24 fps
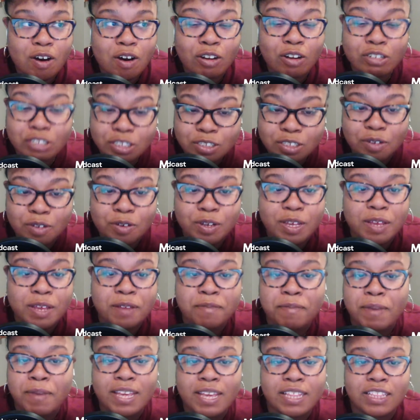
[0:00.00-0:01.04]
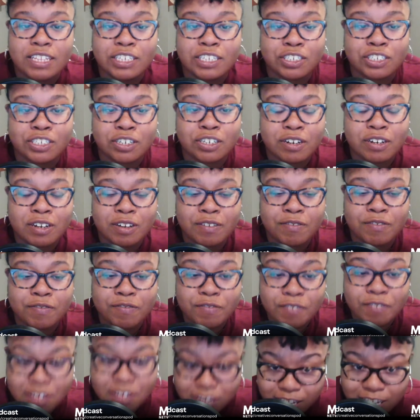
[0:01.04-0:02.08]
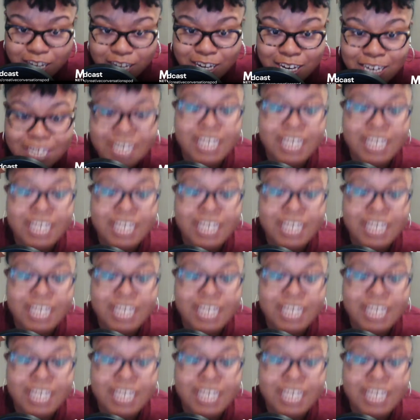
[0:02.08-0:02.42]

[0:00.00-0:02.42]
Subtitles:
also can make the journey fun.